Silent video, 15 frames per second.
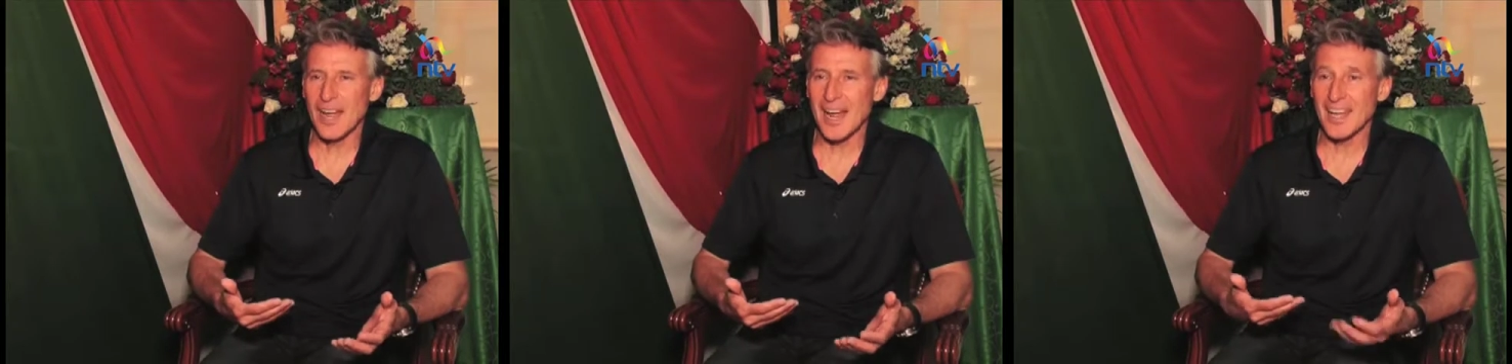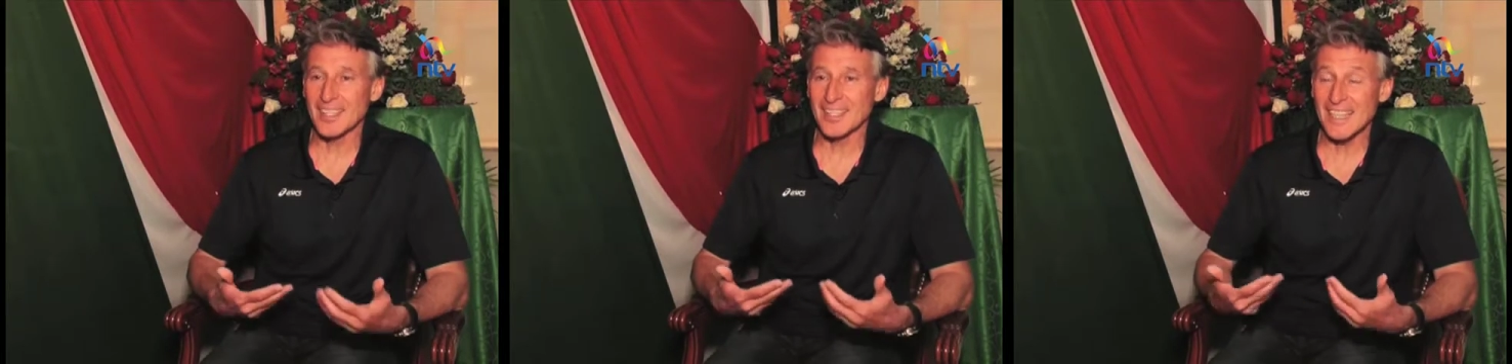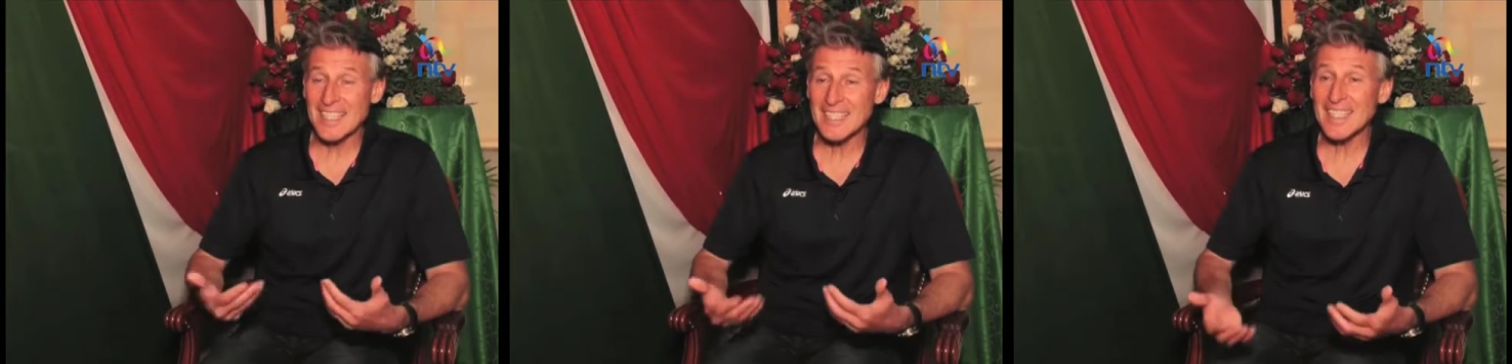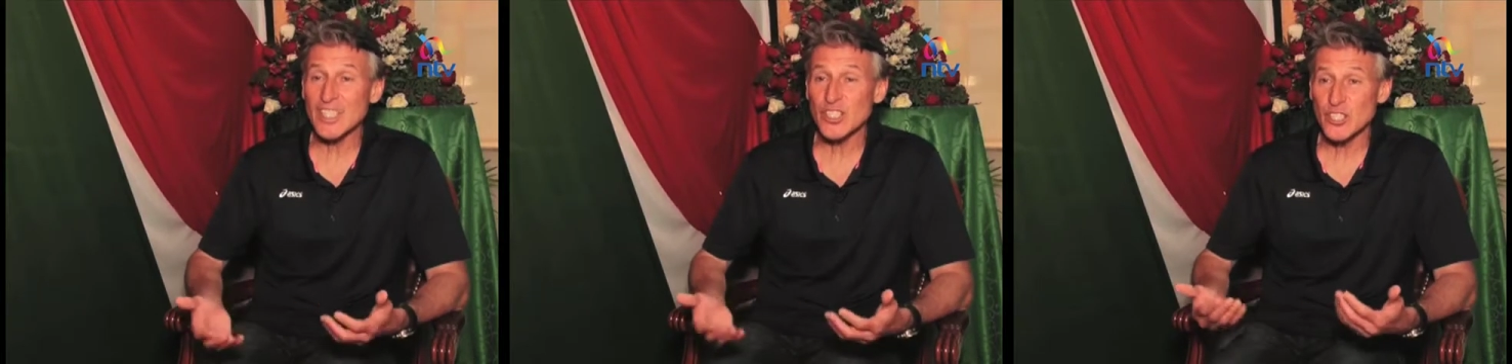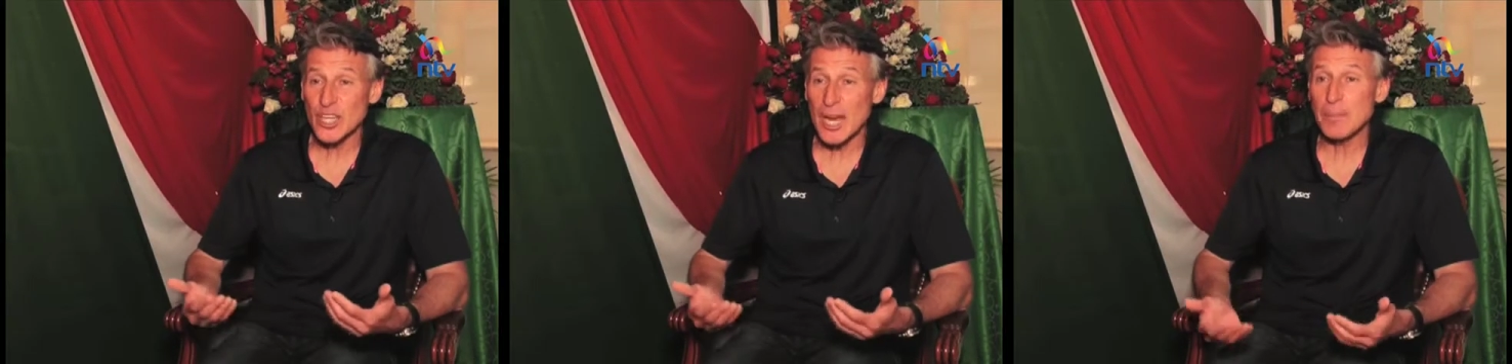
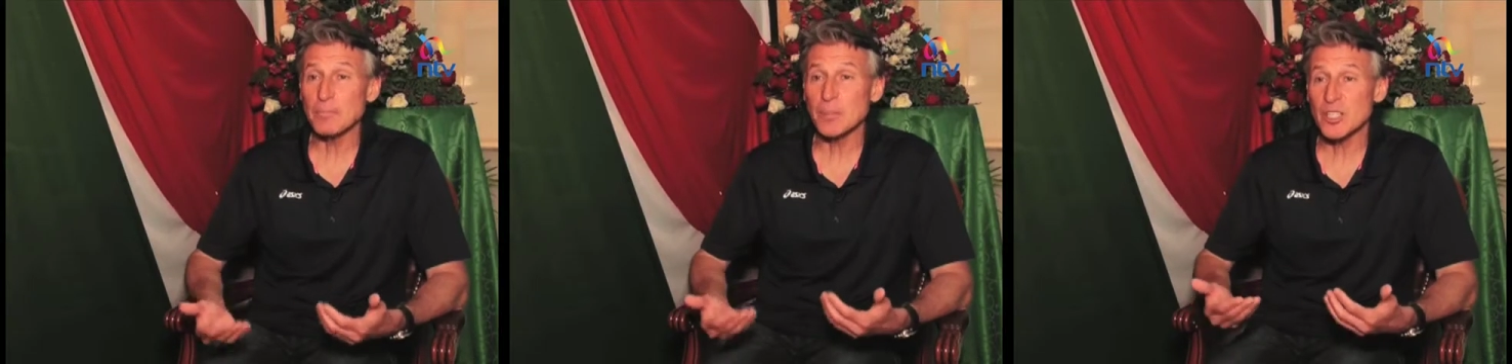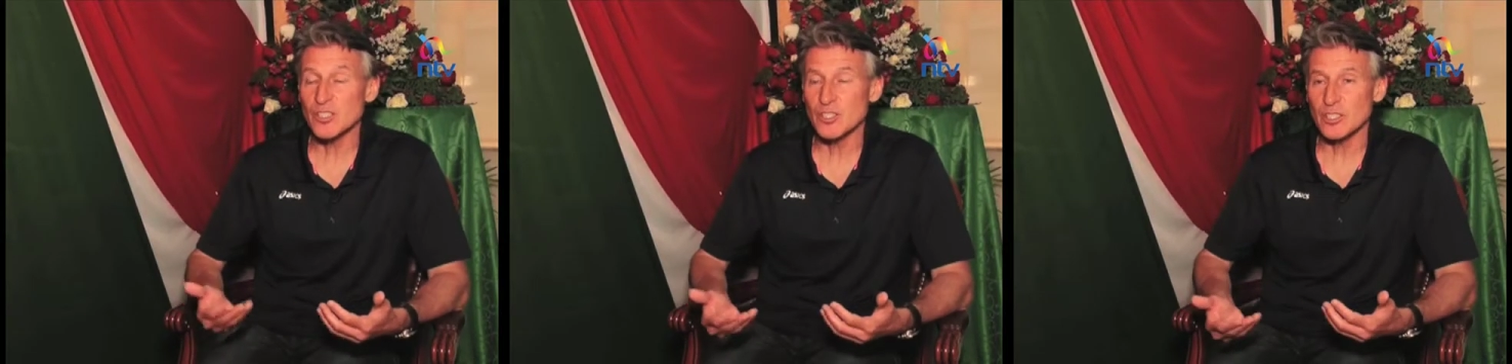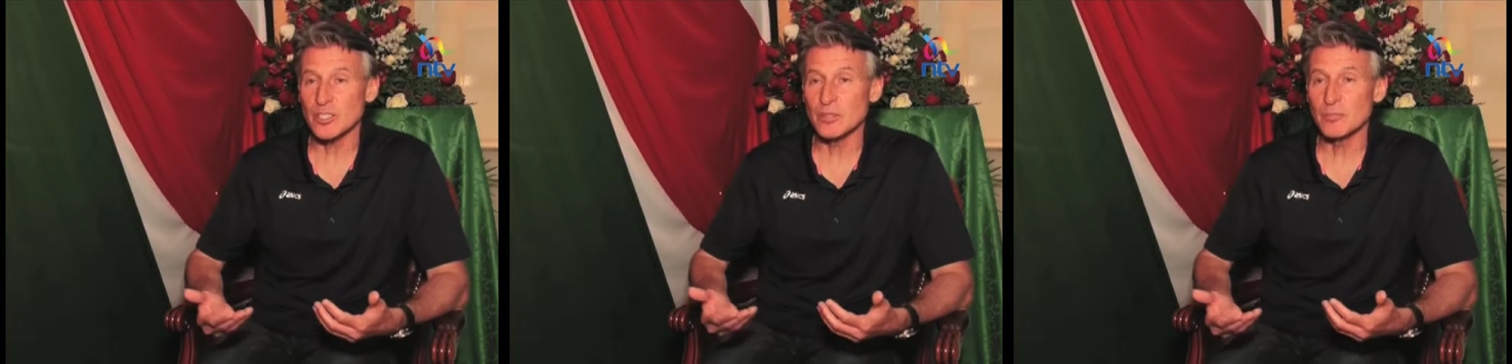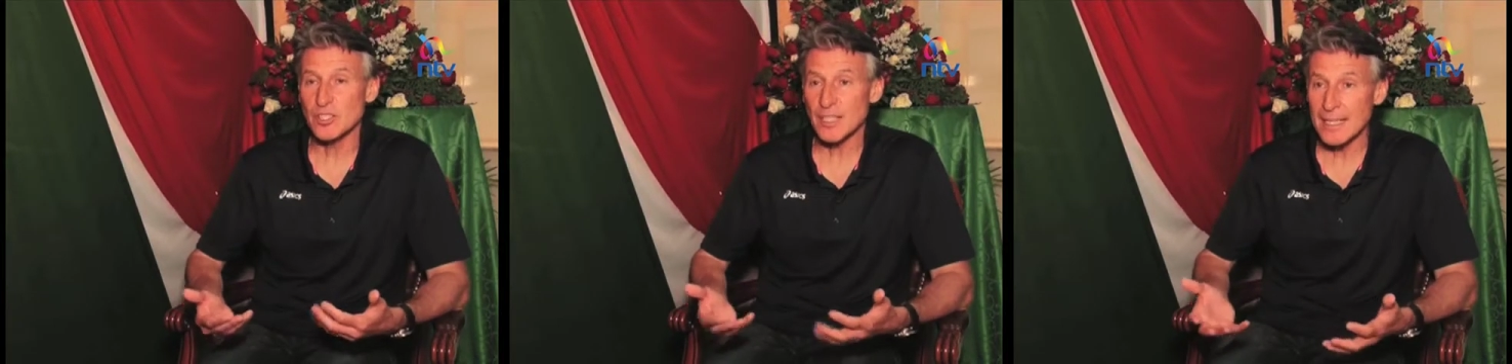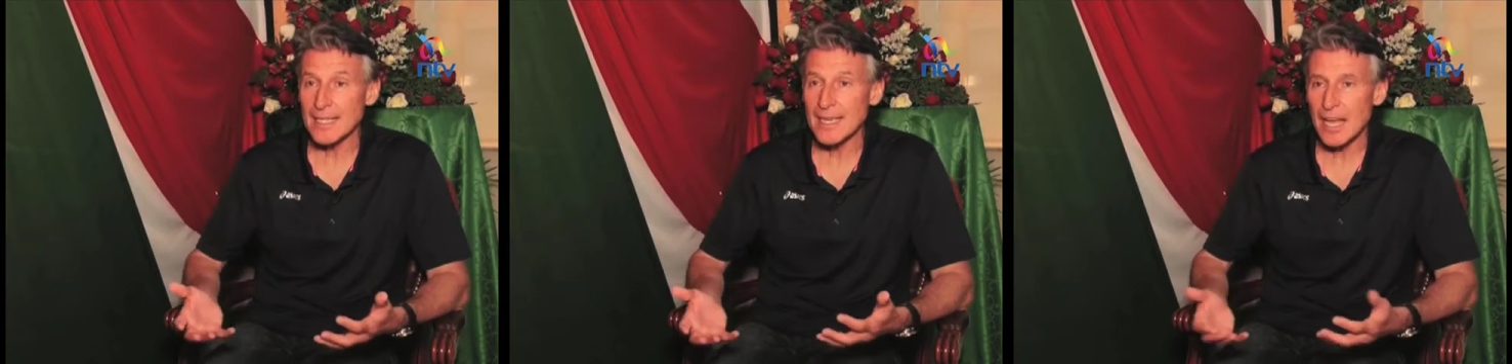Athletics
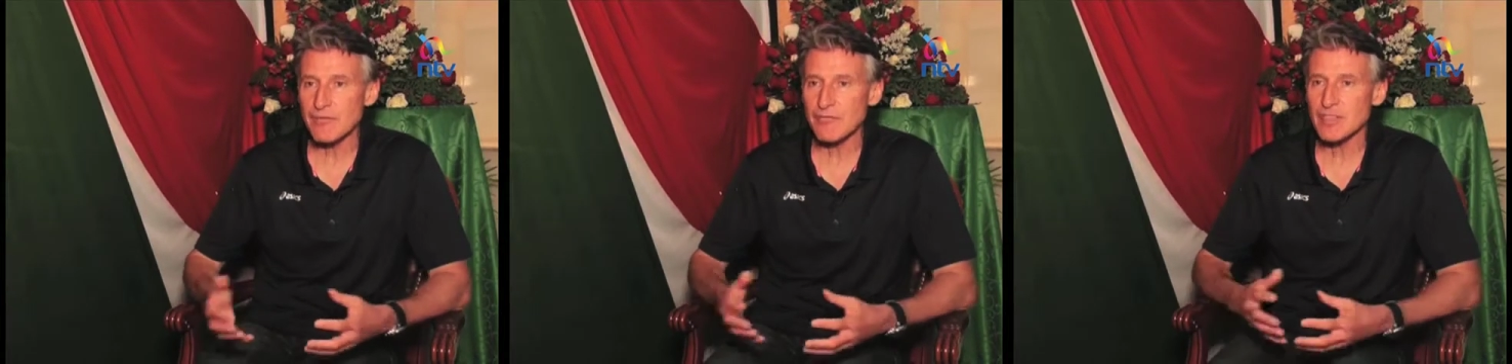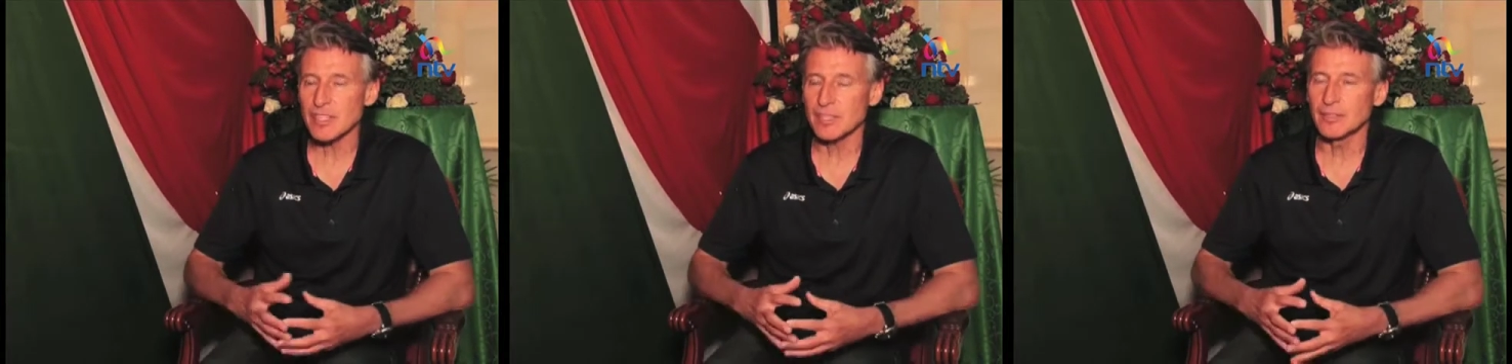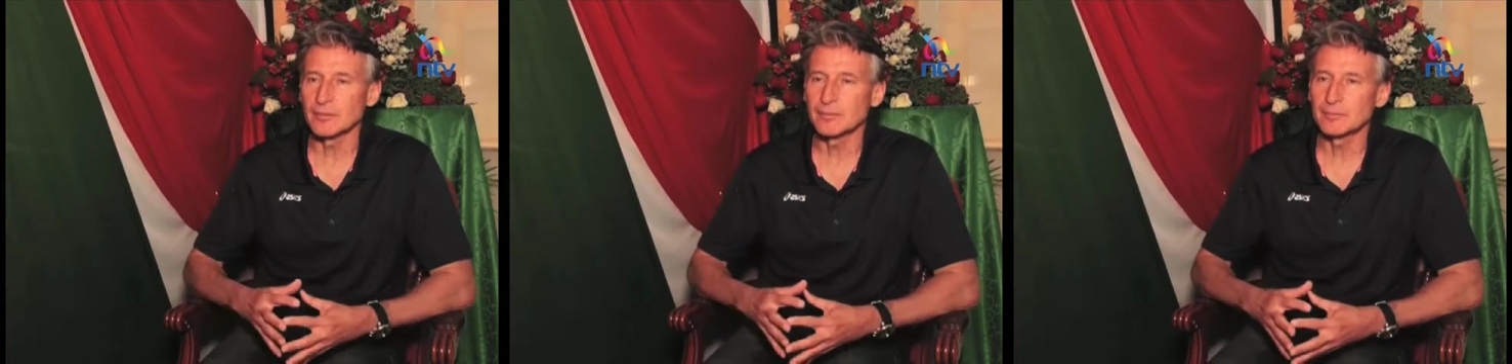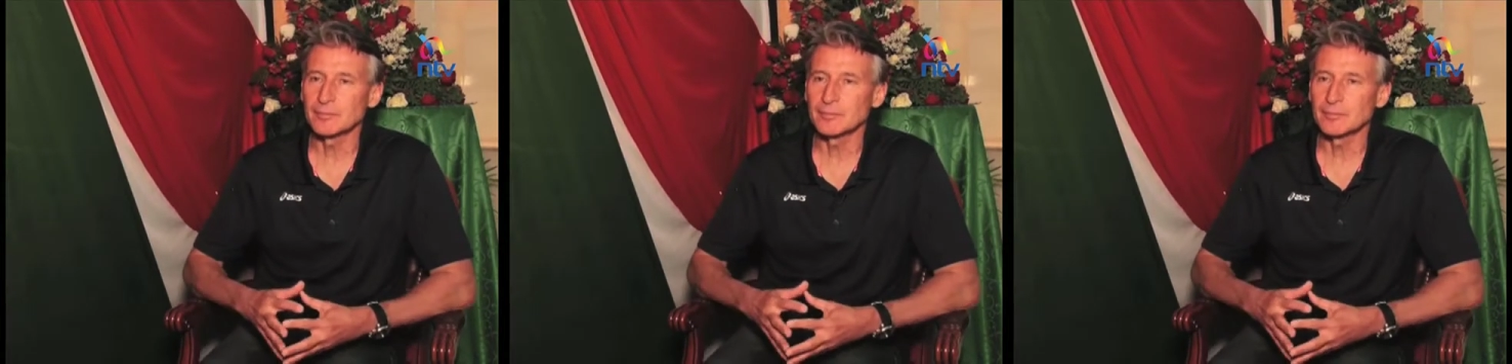Championships in Africa.